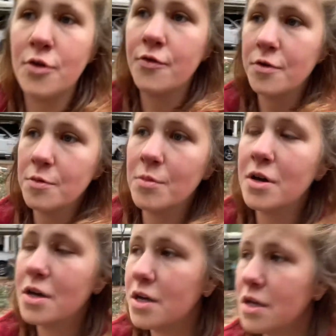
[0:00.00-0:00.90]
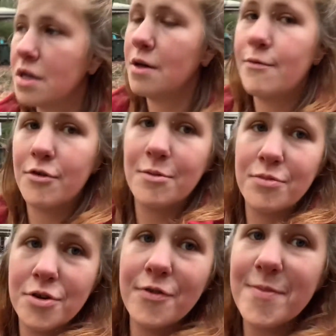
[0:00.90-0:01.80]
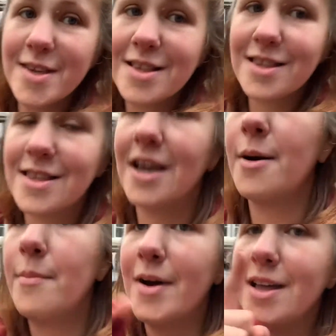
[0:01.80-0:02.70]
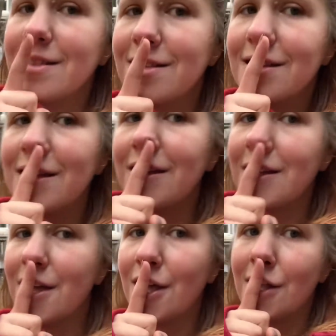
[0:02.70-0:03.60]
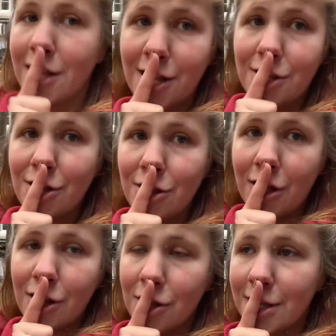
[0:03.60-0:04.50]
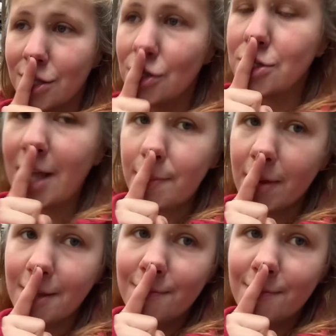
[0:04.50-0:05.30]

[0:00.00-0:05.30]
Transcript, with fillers: room for improvements, but not looking too shabby.